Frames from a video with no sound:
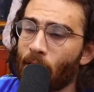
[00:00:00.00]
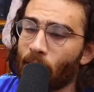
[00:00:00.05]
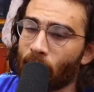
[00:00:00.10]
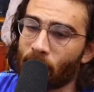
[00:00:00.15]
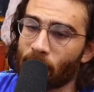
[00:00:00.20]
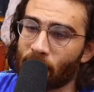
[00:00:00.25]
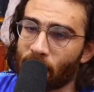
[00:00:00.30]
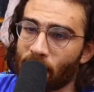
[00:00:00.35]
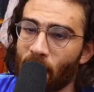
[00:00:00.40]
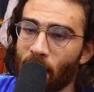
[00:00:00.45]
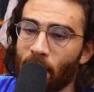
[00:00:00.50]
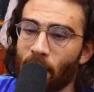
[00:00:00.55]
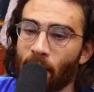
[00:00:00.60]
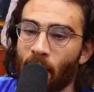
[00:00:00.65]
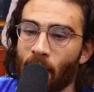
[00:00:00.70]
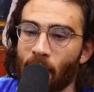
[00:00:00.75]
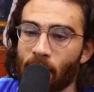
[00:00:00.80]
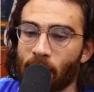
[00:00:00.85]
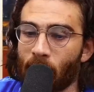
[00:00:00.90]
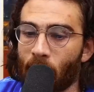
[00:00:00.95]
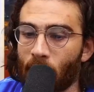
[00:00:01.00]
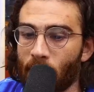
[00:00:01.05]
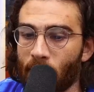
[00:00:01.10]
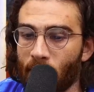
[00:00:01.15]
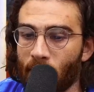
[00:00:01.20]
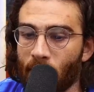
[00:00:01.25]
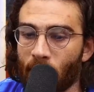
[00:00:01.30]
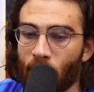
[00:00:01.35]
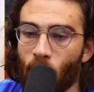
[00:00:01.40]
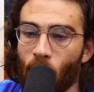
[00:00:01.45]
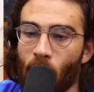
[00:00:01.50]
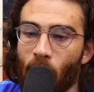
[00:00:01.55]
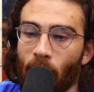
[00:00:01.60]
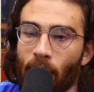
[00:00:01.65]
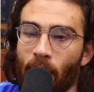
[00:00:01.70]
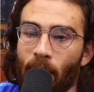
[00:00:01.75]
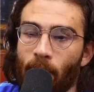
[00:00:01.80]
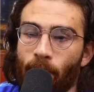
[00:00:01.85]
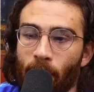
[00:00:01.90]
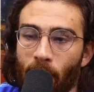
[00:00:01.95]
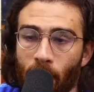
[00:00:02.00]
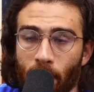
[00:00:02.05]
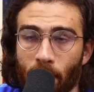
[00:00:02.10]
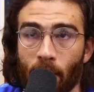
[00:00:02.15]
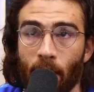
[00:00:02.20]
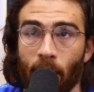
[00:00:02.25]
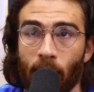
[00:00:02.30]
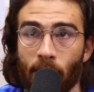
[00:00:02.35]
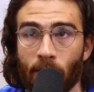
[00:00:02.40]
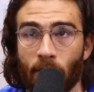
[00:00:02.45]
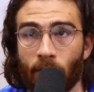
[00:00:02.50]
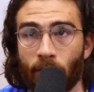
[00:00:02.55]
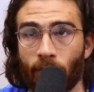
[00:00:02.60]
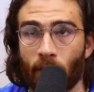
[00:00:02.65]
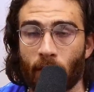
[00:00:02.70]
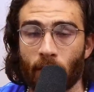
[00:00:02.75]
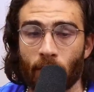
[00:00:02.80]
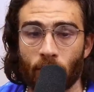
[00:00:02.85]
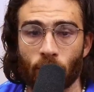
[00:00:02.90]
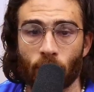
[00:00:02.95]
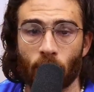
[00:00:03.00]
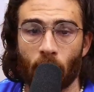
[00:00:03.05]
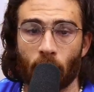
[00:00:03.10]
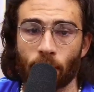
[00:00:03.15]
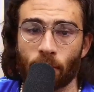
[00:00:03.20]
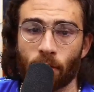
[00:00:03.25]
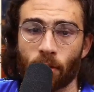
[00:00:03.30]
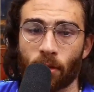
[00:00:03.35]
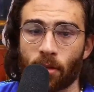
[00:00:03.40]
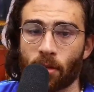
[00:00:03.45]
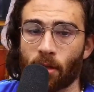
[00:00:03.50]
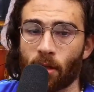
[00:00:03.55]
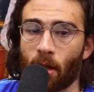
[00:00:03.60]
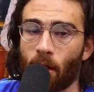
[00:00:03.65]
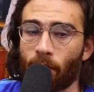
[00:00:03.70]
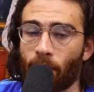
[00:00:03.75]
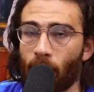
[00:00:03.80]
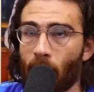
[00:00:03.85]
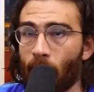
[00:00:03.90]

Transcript: The Senate has inequality built into the fucking structure itself.